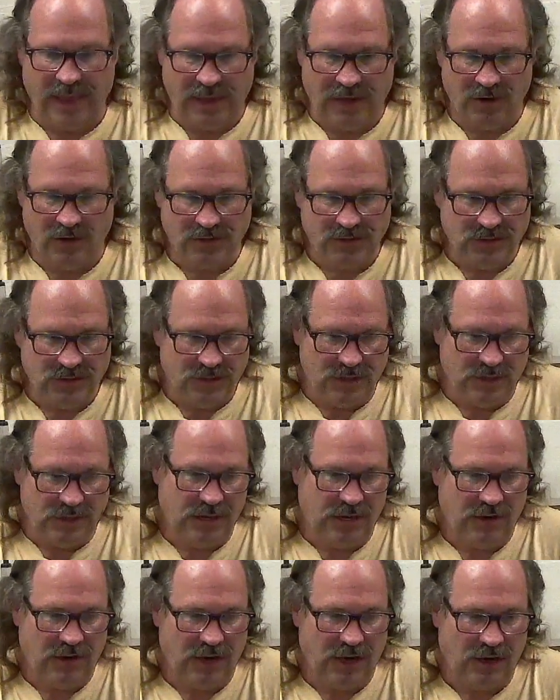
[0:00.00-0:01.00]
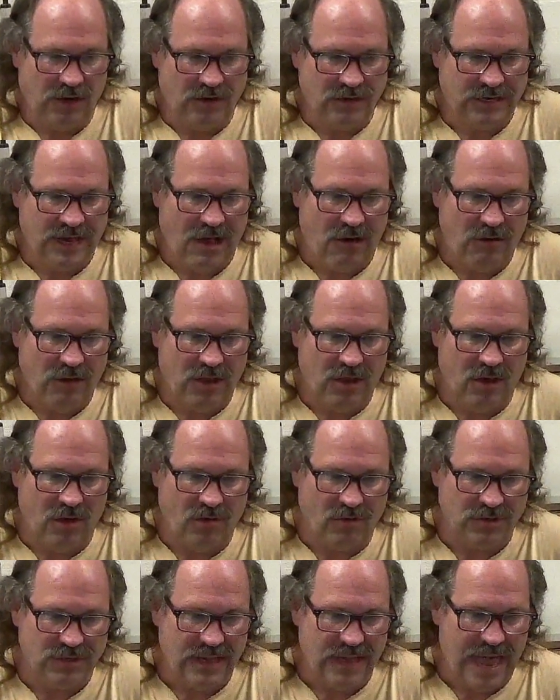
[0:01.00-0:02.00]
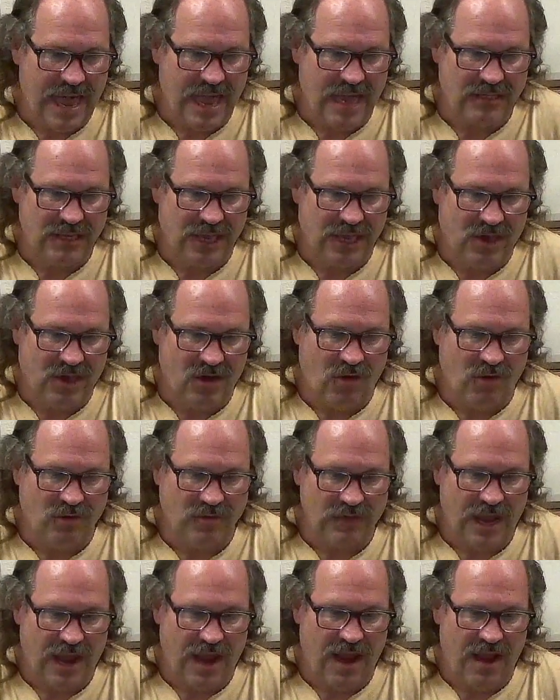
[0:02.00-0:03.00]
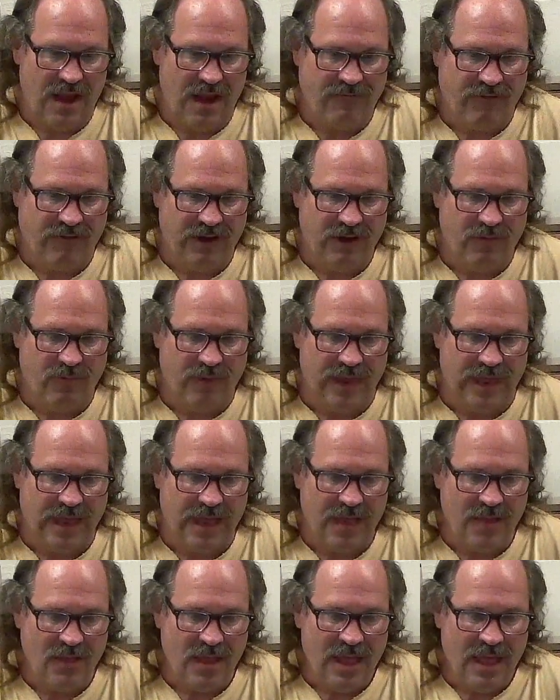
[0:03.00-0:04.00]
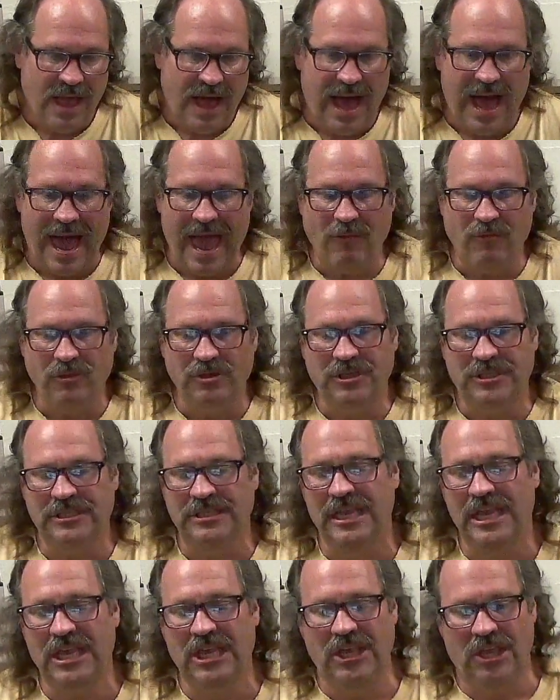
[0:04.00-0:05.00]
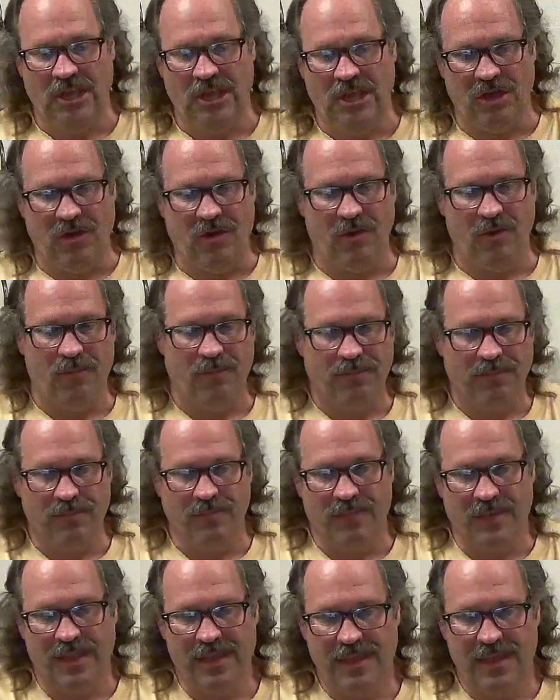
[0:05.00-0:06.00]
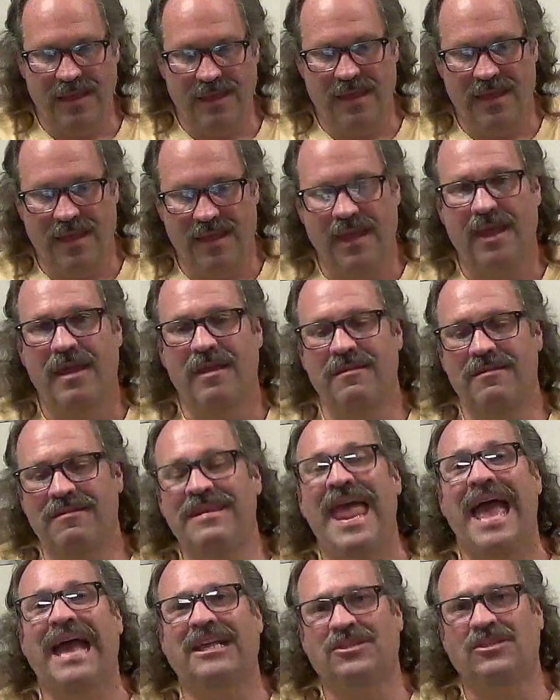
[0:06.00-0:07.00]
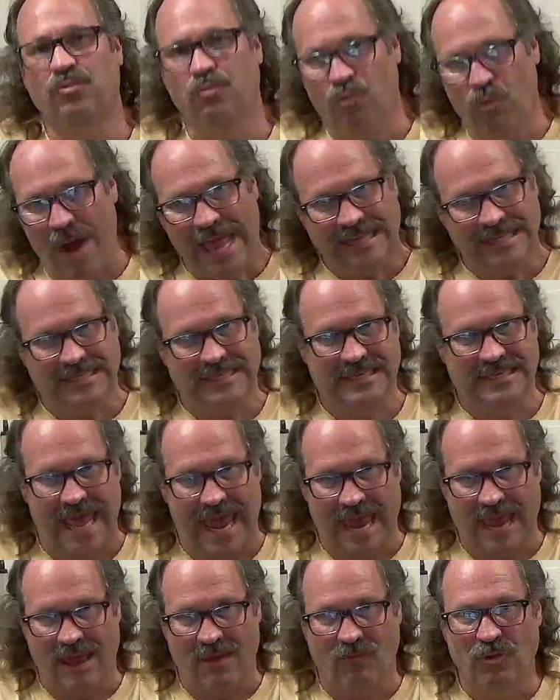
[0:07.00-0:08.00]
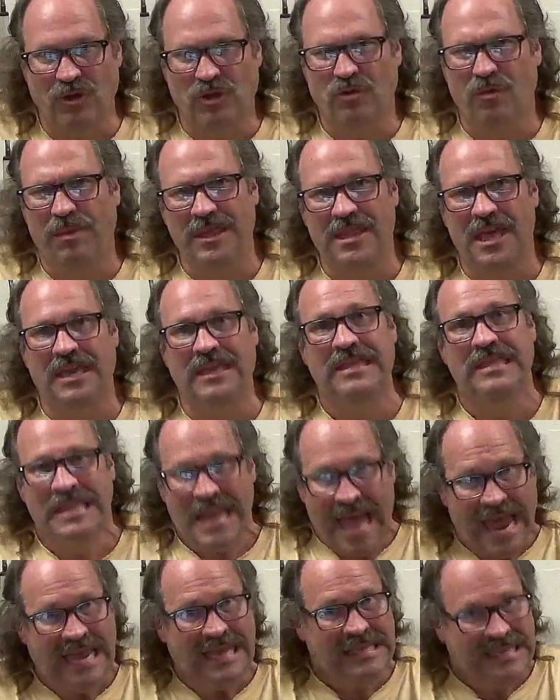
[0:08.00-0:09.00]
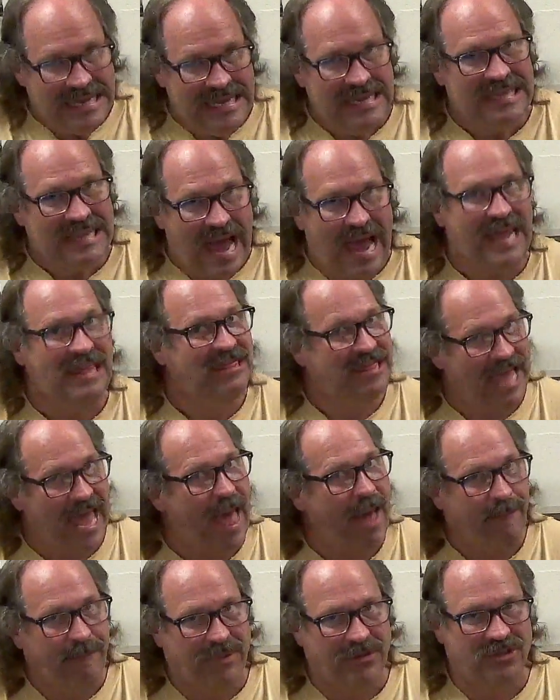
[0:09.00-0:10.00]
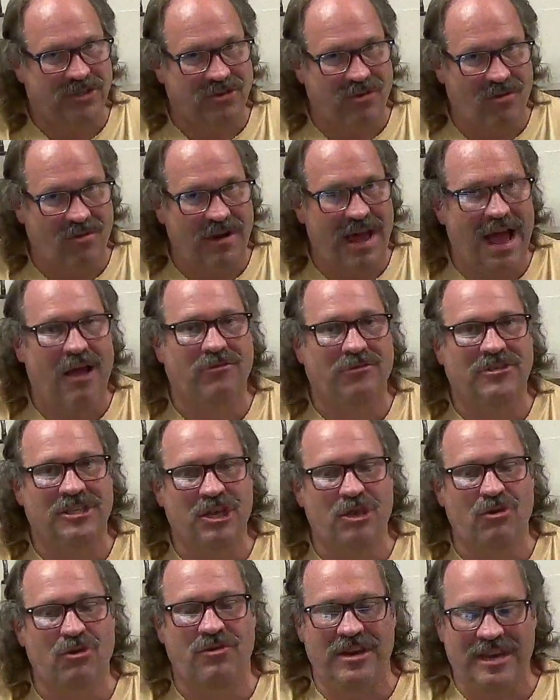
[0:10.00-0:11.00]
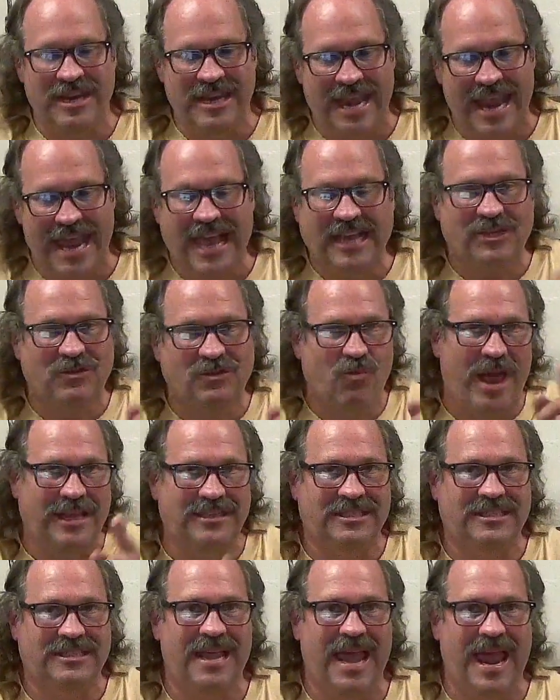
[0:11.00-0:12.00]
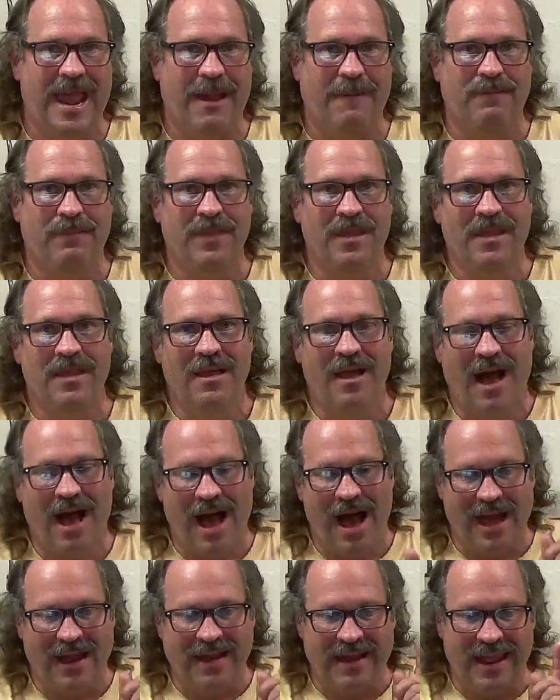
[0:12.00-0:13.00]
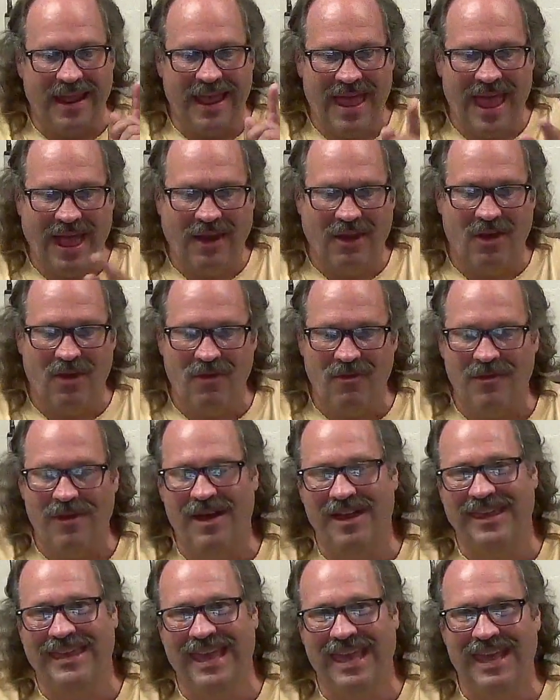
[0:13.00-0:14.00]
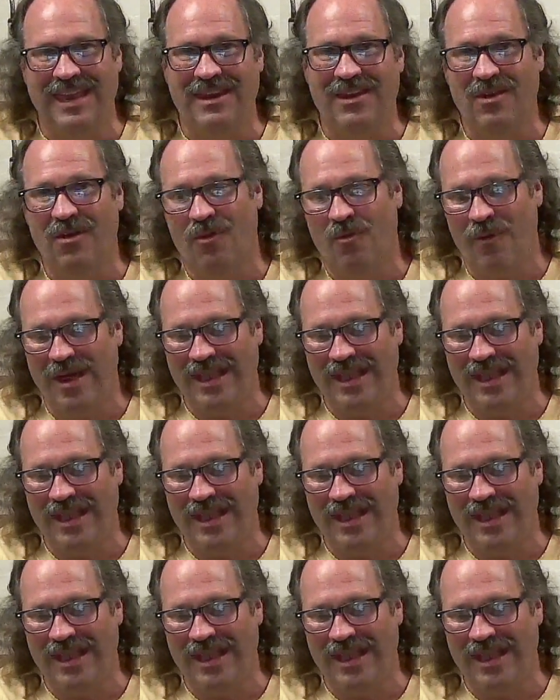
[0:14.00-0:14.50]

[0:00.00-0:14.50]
Hey, here's, here, here's how it goes as it goes every week. I will see you next Wednesday, which will be the ninety-ninth episode. I'll see you next Wednesday on Hello Again